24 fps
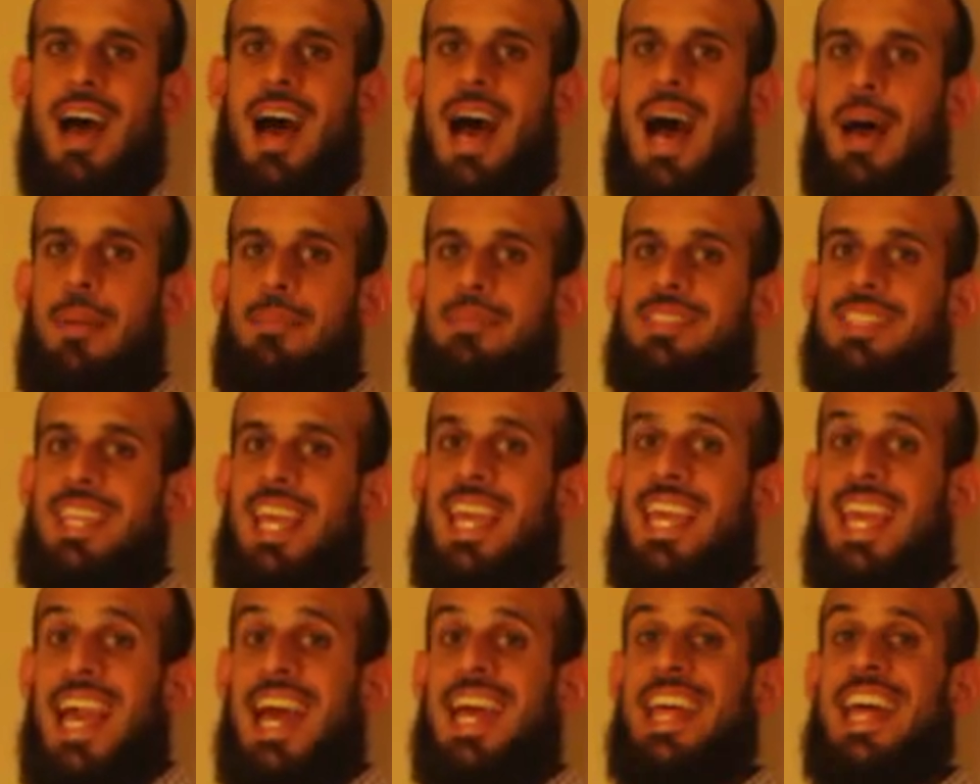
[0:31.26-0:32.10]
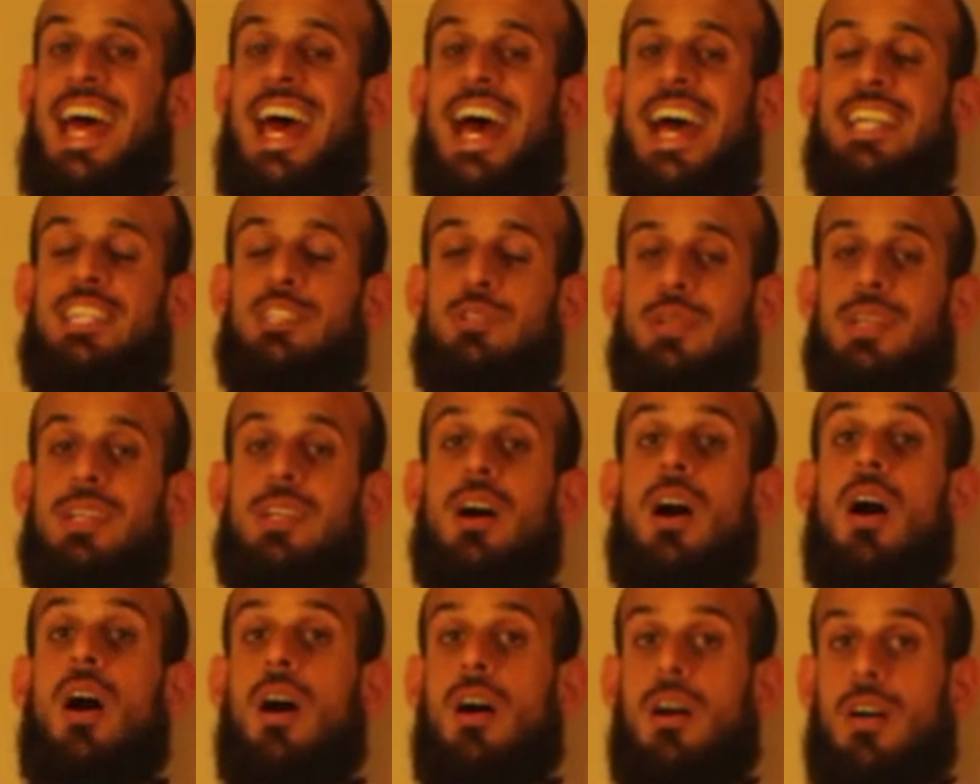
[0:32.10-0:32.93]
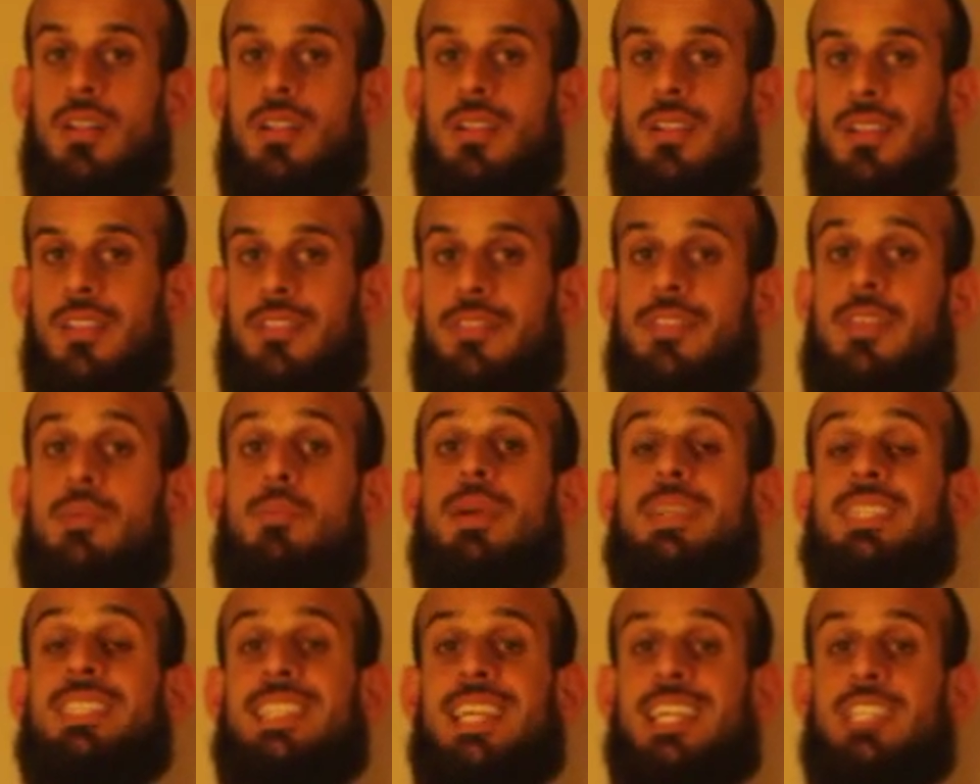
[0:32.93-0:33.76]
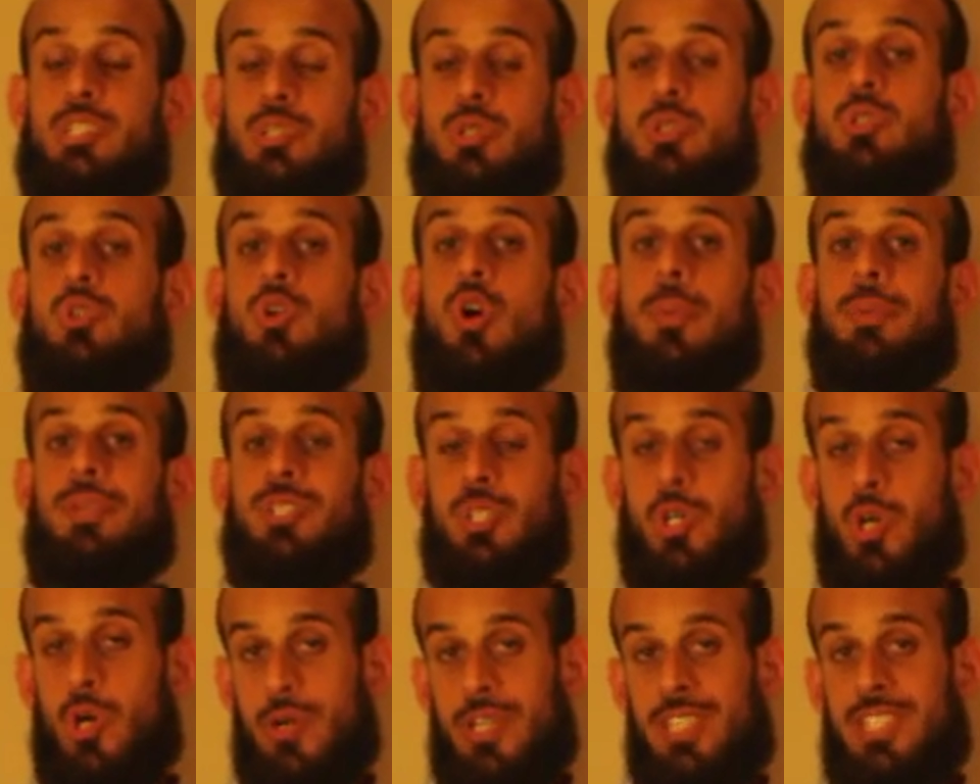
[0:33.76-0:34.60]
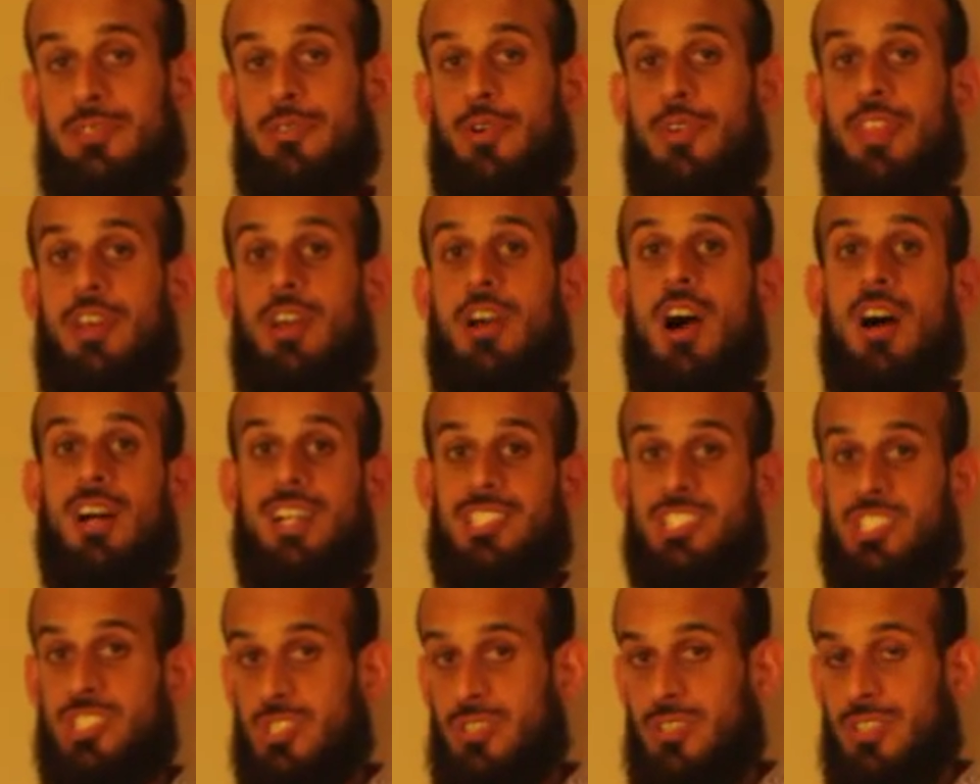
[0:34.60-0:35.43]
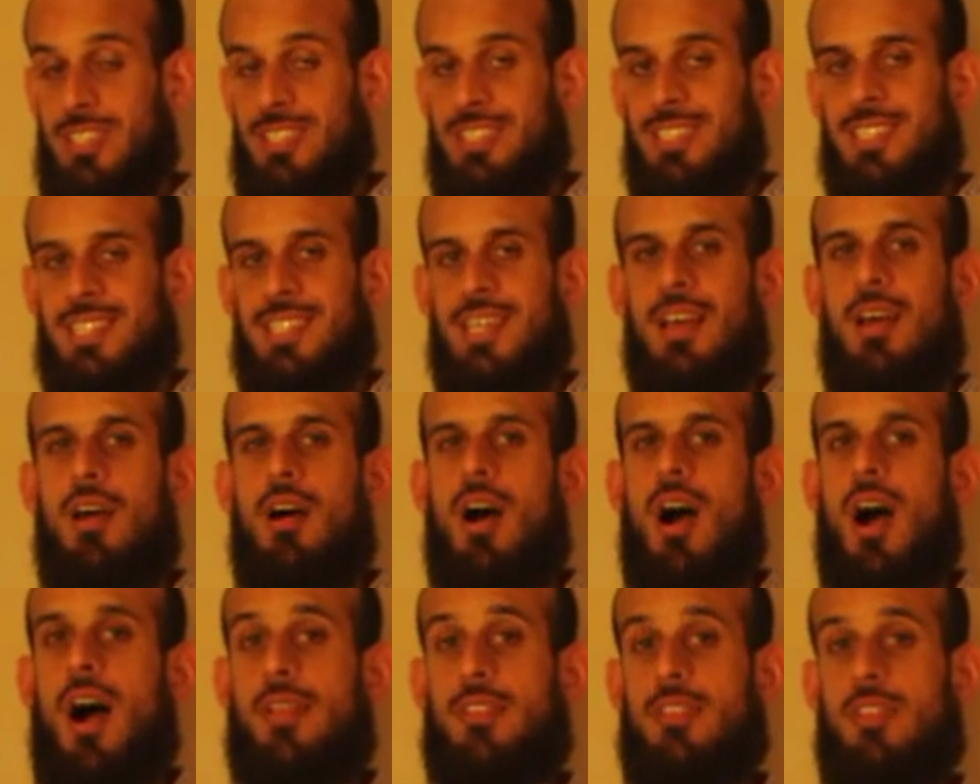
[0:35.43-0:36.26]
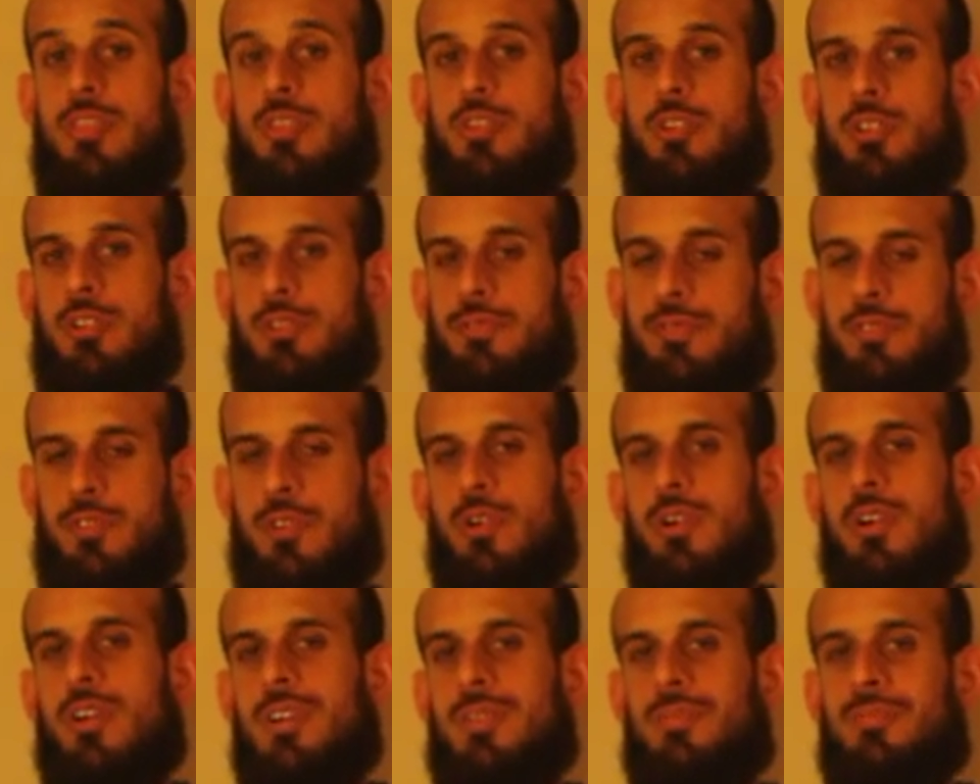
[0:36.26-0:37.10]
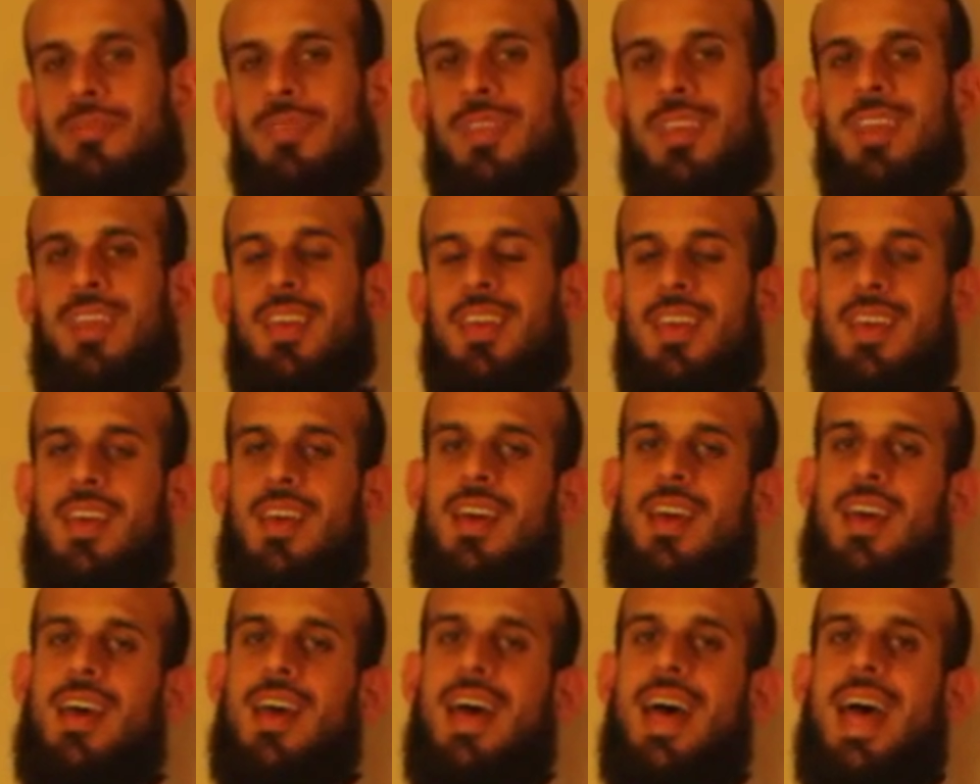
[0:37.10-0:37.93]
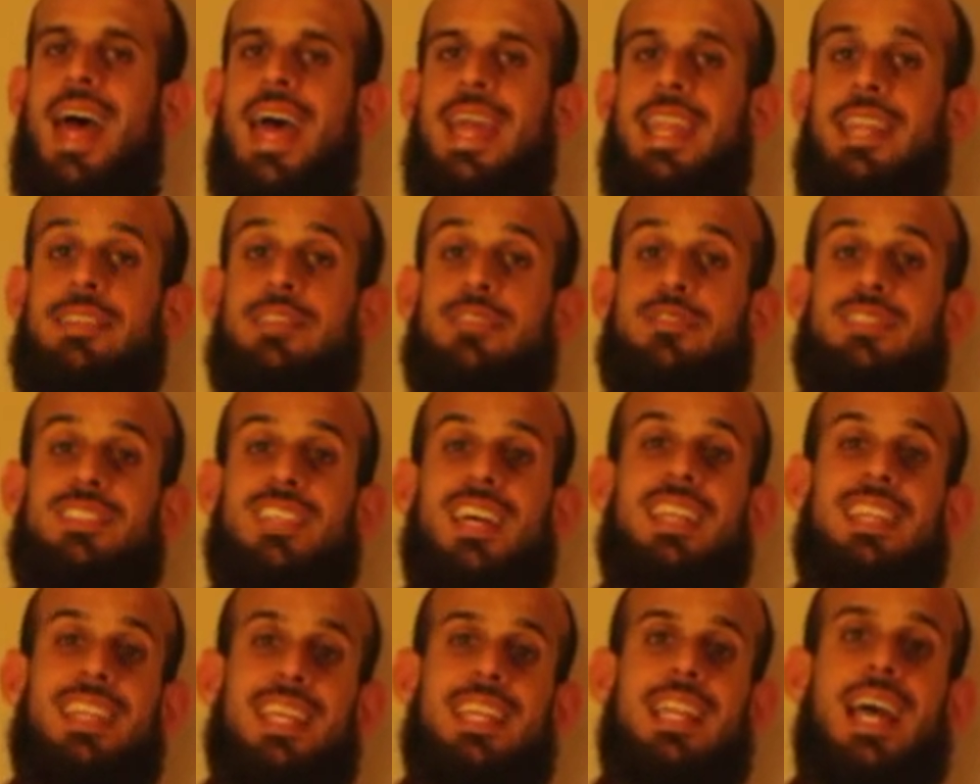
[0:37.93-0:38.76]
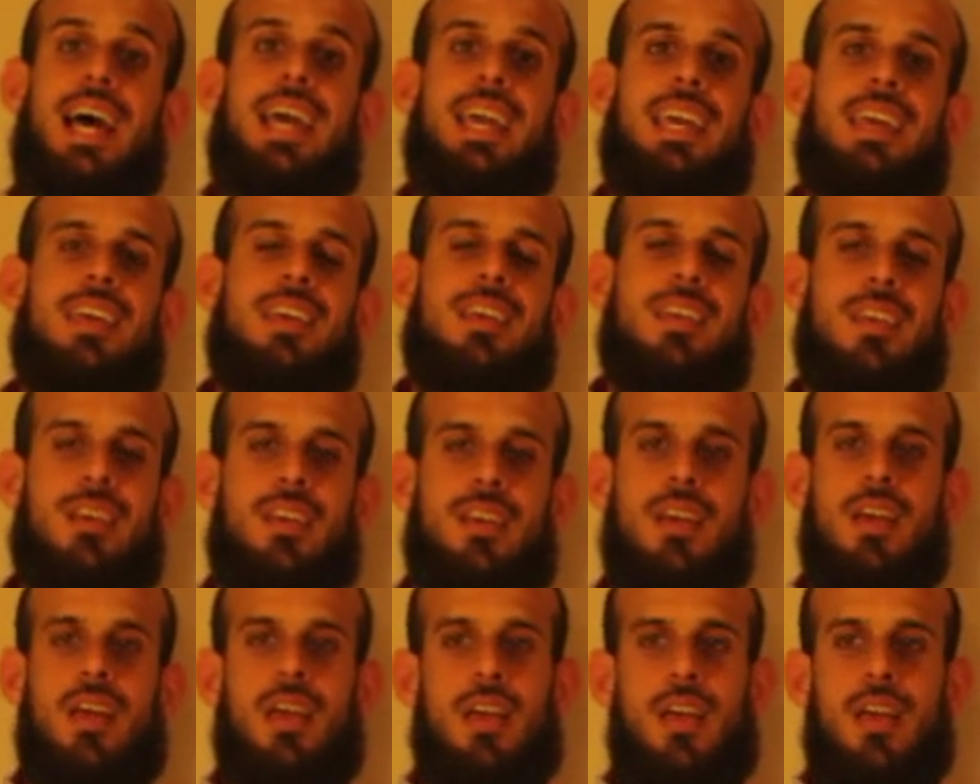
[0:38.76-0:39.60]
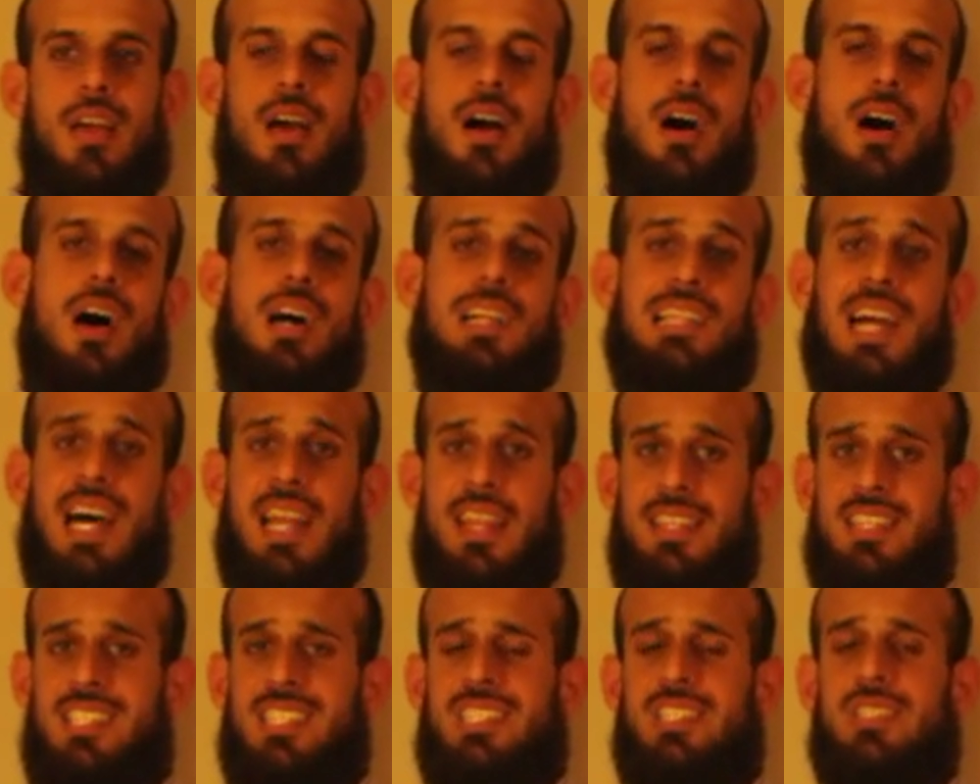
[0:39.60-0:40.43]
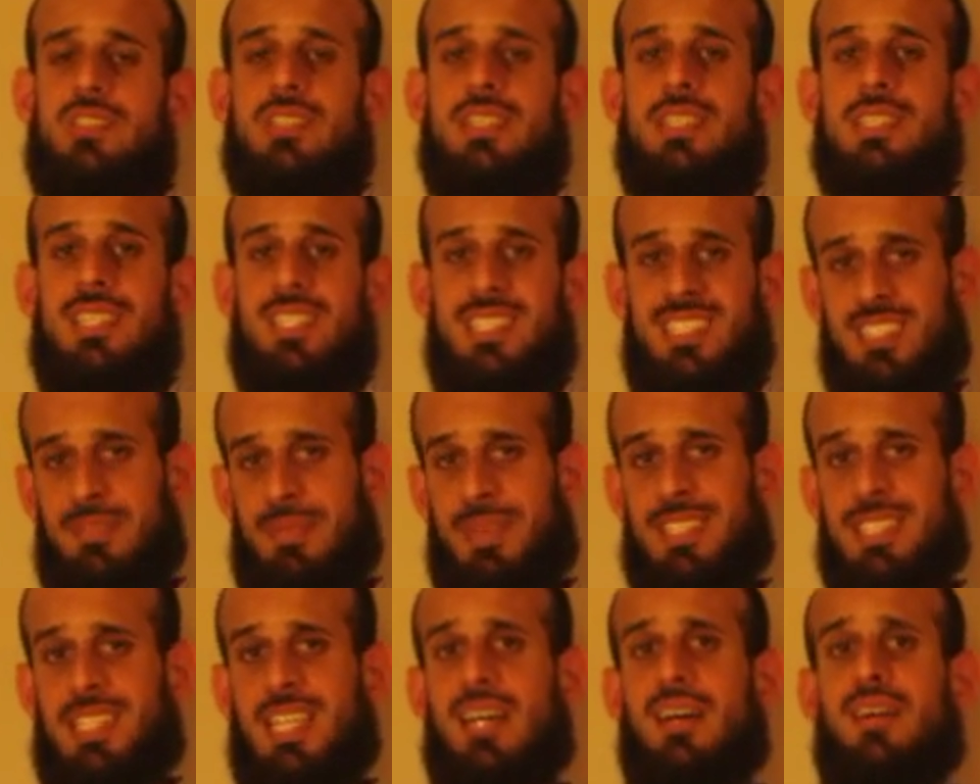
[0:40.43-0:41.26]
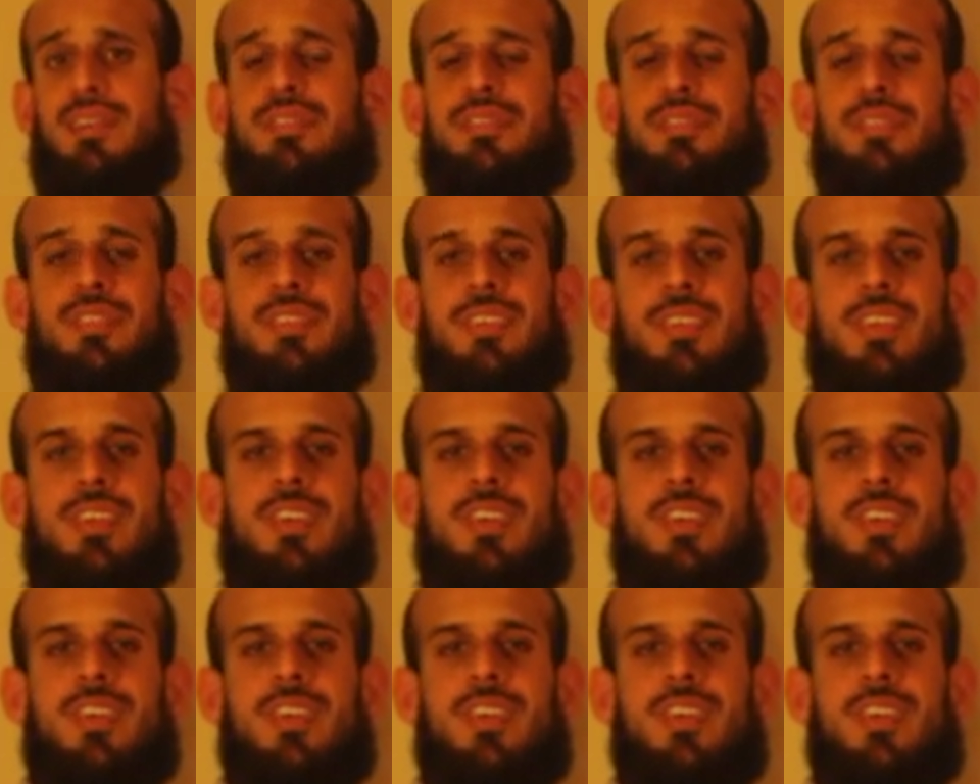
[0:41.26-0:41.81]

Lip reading: I'm staying at Hedrick Hall, the residential dormitories for the college students, on the 3rd floor, and it's Sunday night. A lot of the students, such as myself,